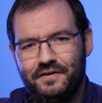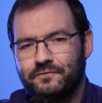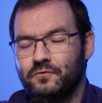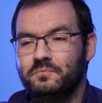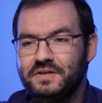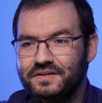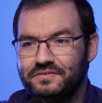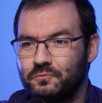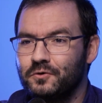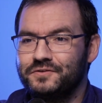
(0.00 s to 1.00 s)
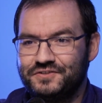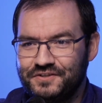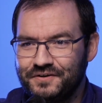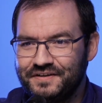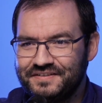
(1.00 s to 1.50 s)
For me, the World
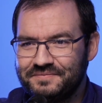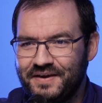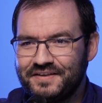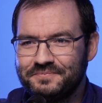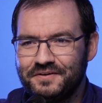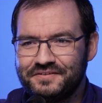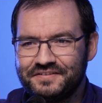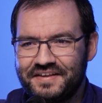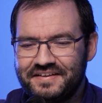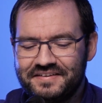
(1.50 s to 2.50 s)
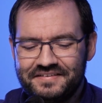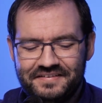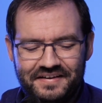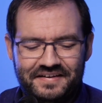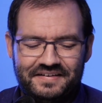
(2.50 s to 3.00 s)
Series in baseball just
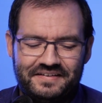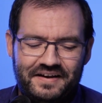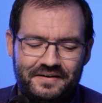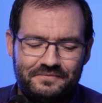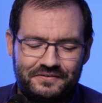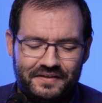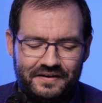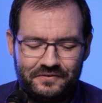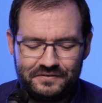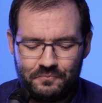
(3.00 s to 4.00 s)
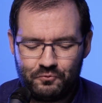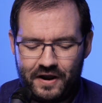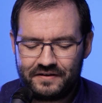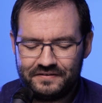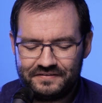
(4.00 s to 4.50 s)
ended. So that was a
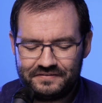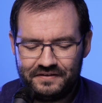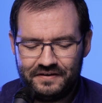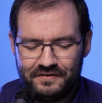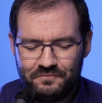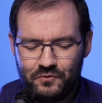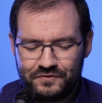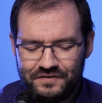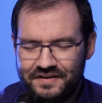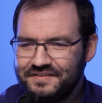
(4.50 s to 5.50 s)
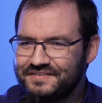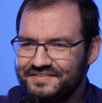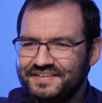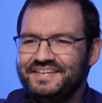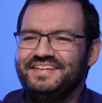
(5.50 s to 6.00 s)
practice most
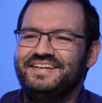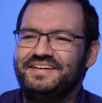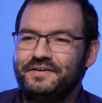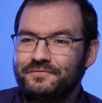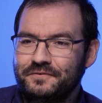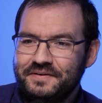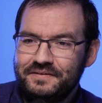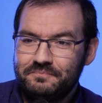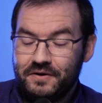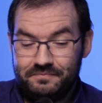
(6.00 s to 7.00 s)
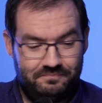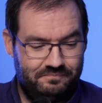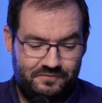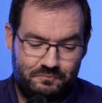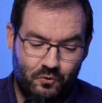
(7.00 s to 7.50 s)
nights for me. But
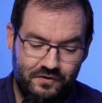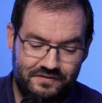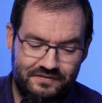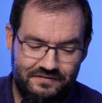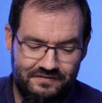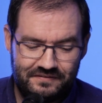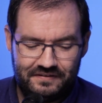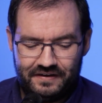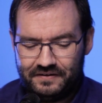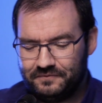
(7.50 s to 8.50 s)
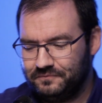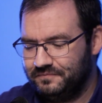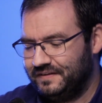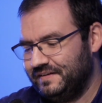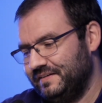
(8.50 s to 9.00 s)
sports,
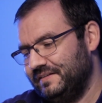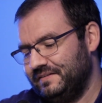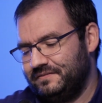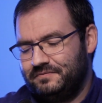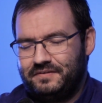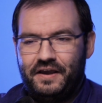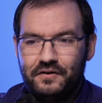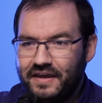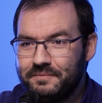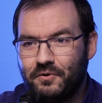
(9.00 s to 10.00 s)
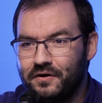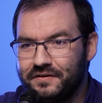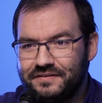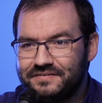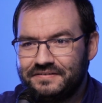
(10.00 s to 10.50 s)
tailgate
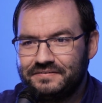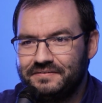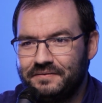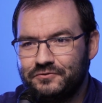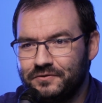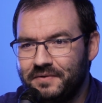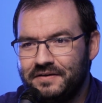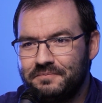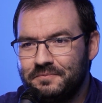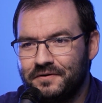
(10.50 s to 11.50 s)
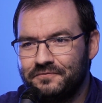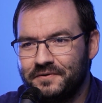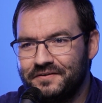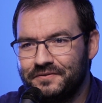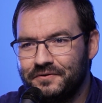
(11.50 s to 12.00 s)
parties, I'm sure many people are
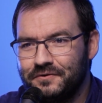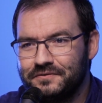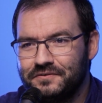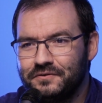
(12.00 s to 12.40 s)
familiar with those.